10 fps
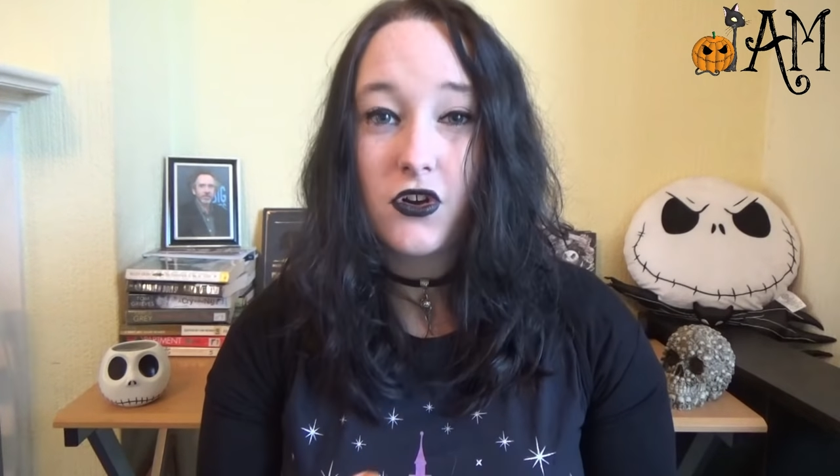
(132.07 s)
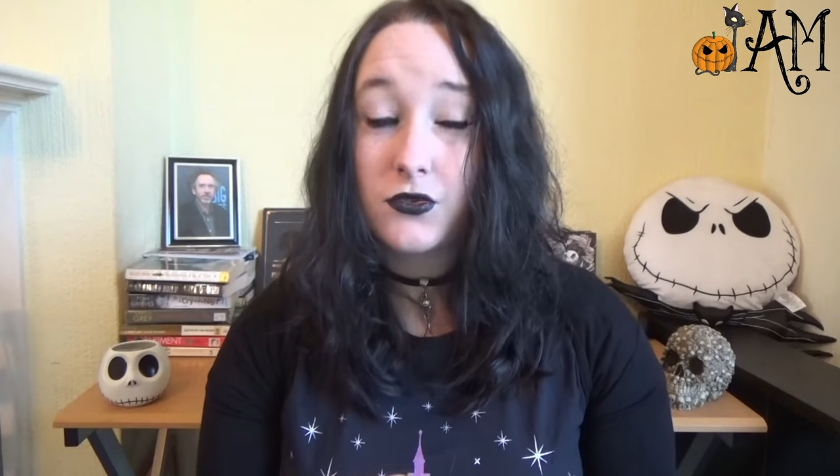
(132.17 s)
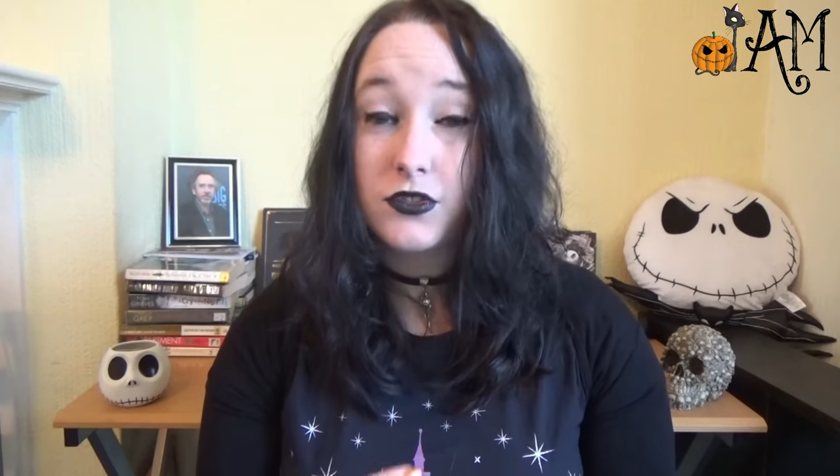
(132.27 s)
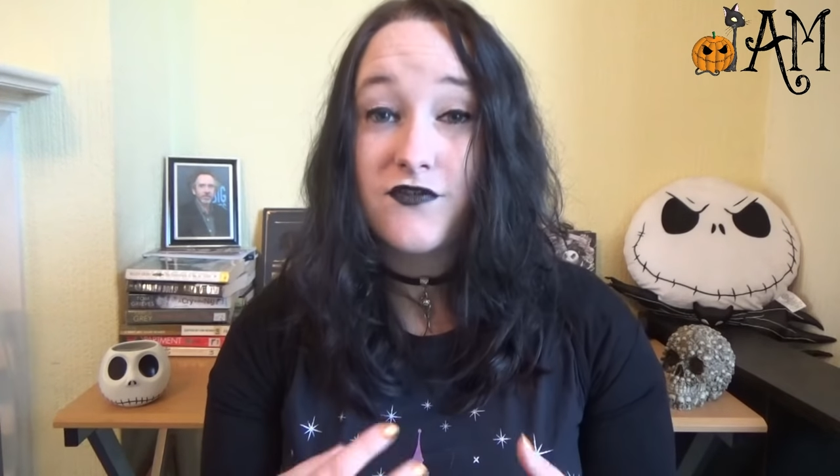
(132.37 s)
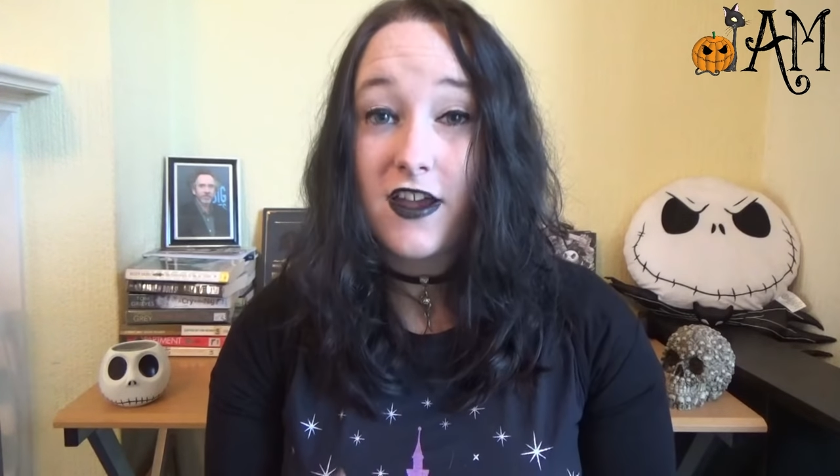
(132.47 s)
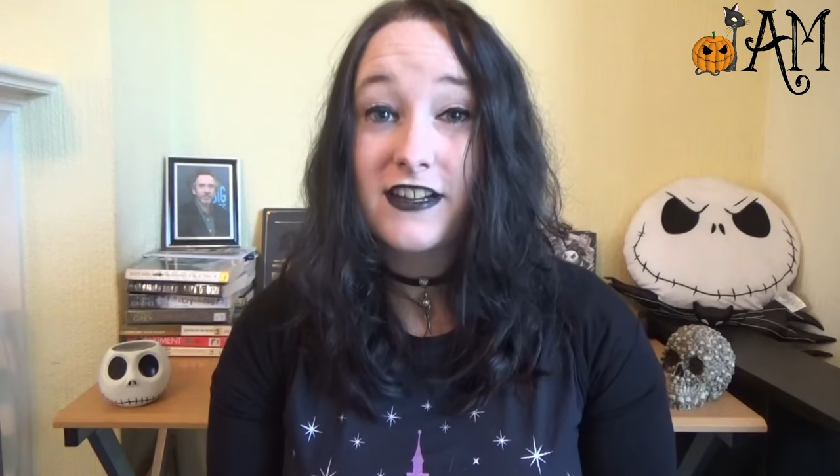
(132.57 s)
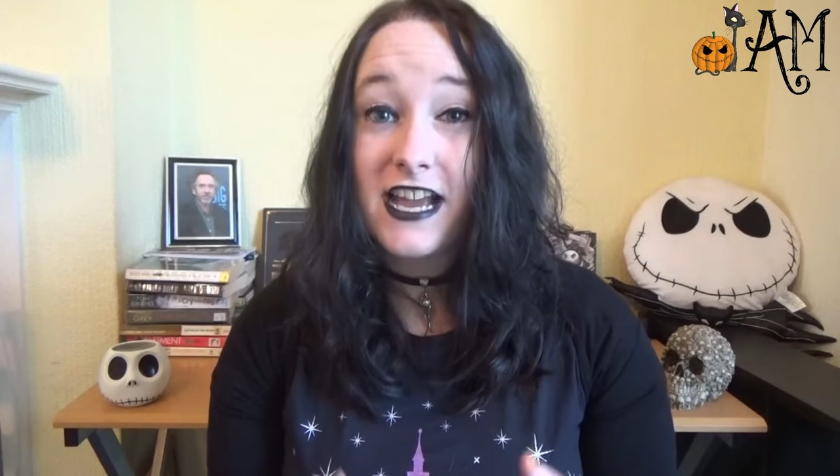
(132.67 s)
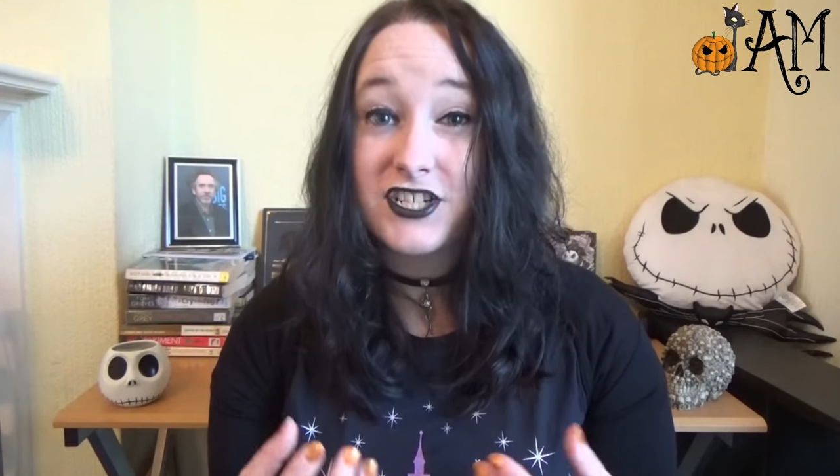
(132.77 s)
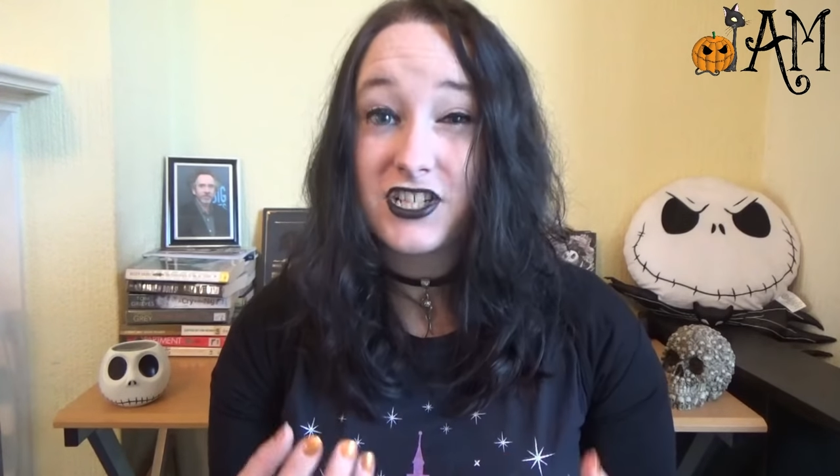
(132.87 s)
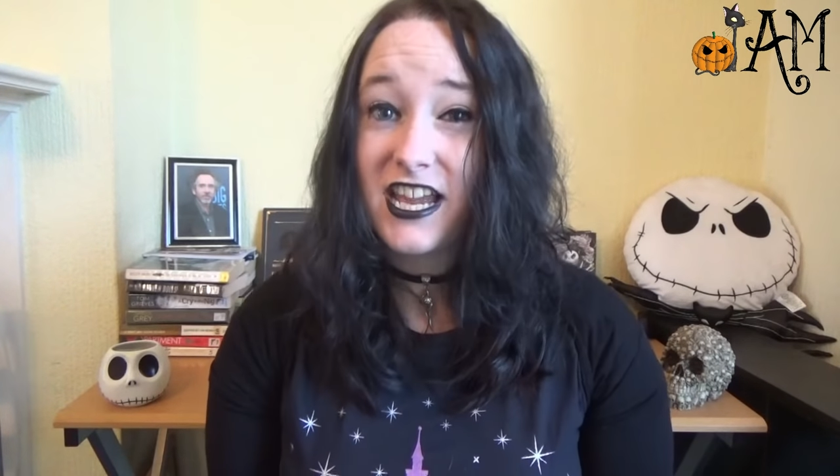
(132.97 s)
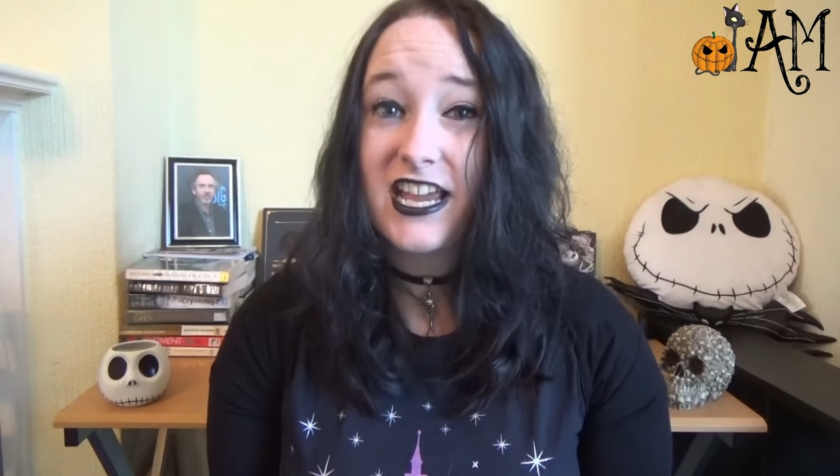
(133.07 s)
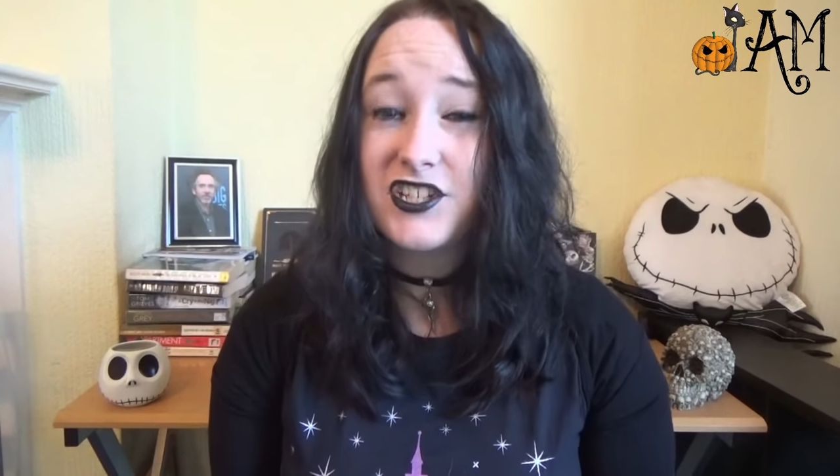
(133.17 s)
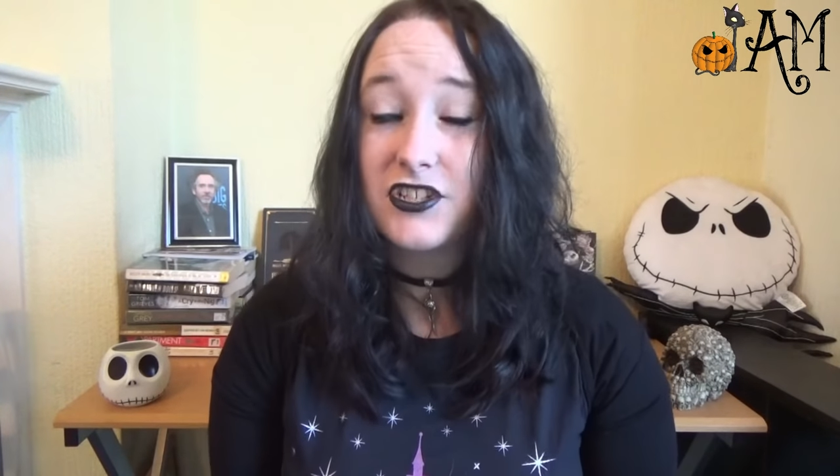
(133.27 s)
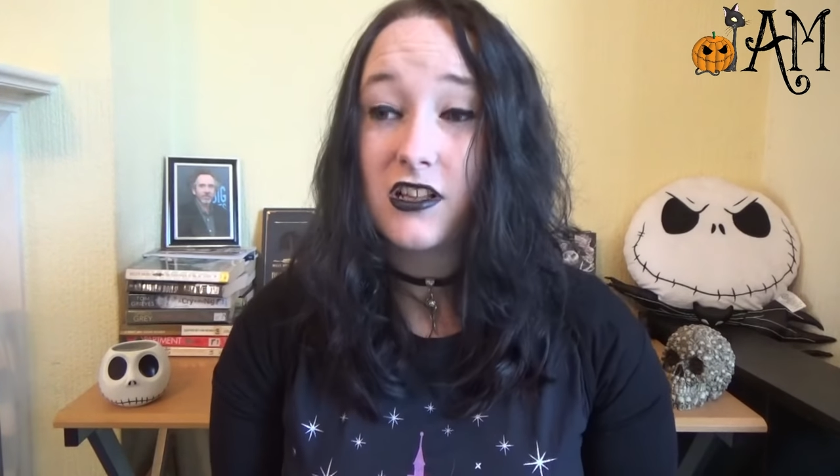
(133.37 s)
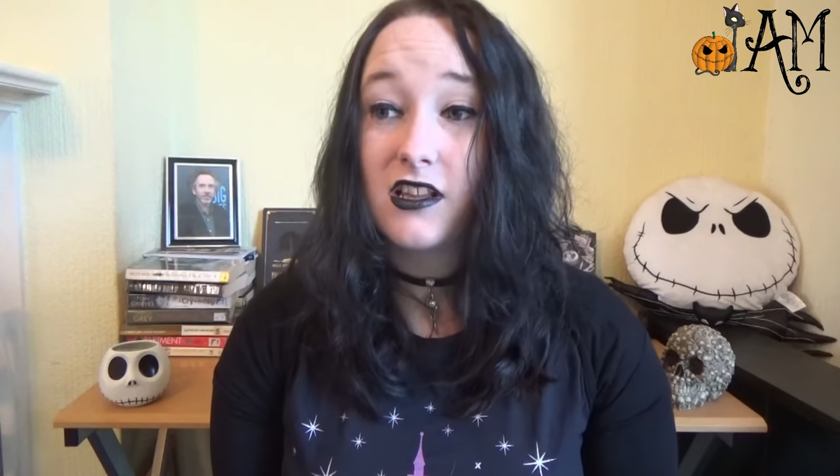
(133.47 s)
and it was very
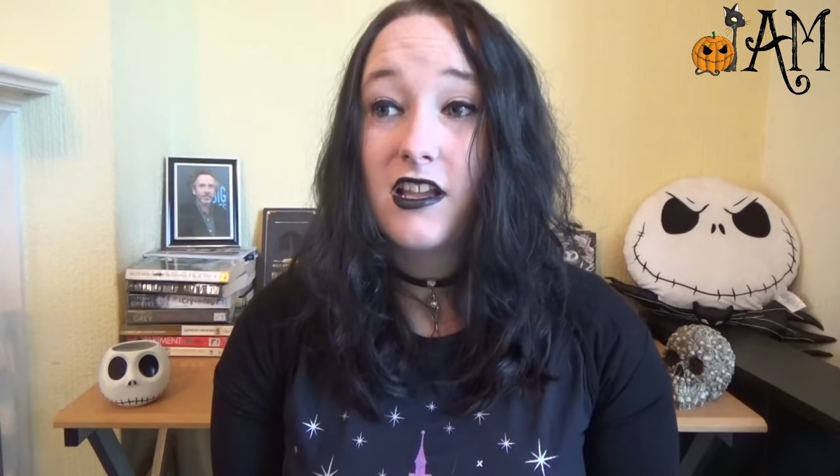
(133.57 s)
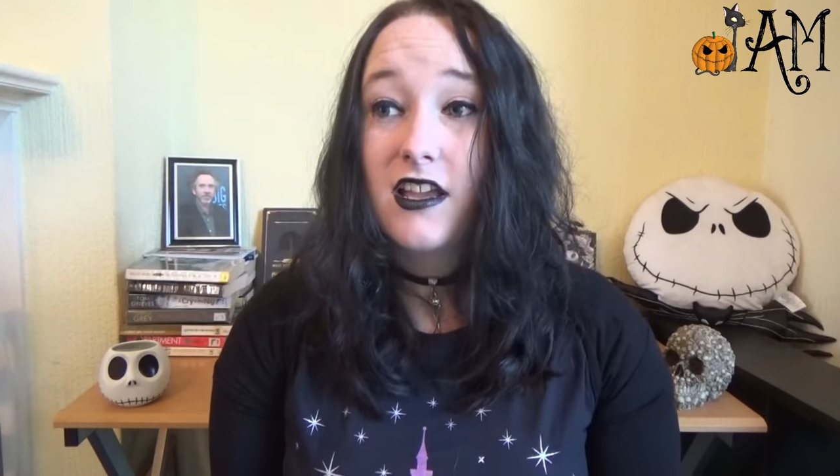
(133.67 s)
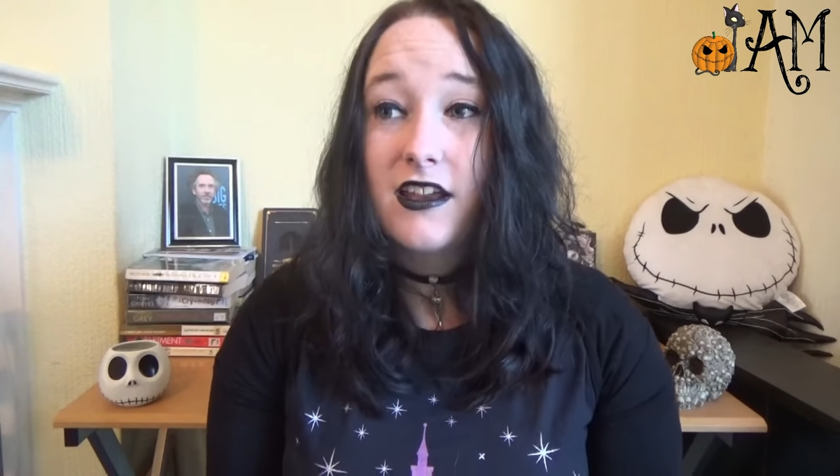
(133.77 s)
educational.